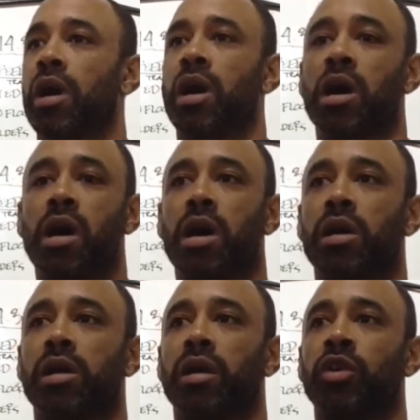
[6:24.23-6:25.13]

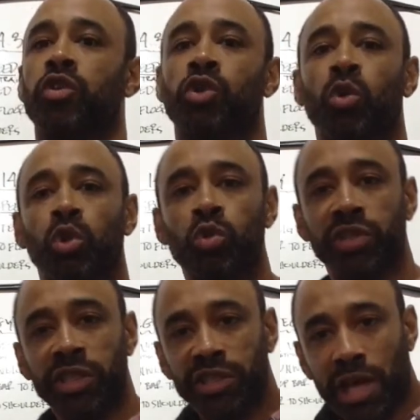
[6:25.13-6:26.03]
You don't lose
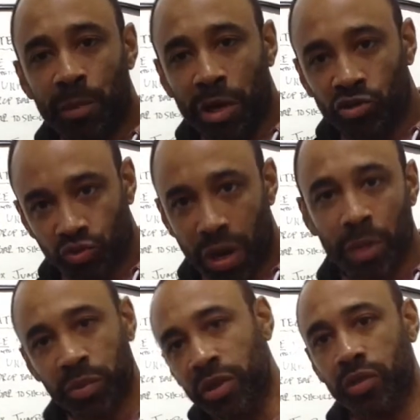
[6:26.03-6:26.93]
any time by
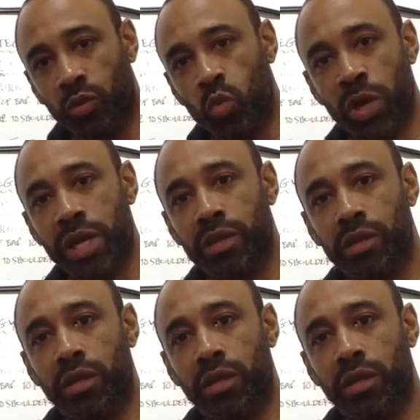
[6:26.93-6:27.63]
dropping the weight